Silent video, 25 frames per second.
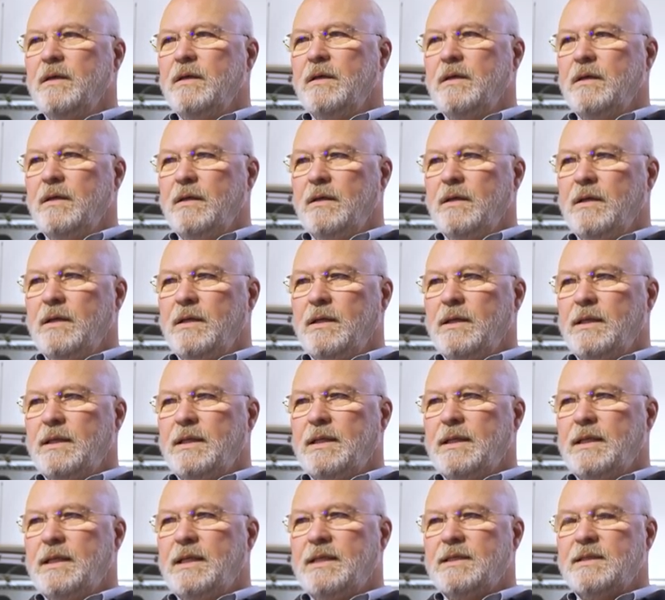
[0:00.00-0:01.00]
That is
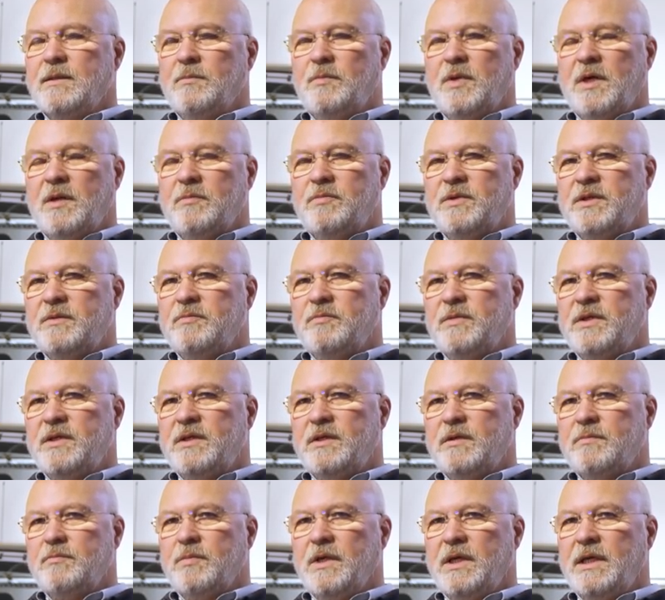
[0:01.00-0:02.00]
why,
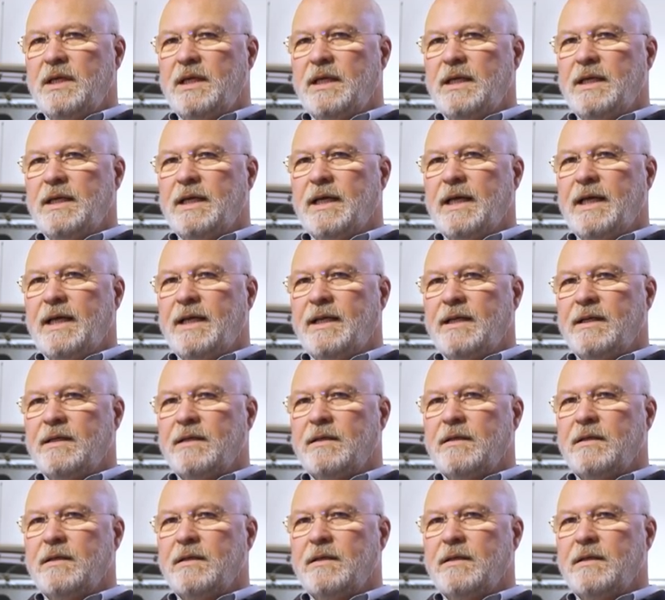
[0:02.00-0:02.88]
during races,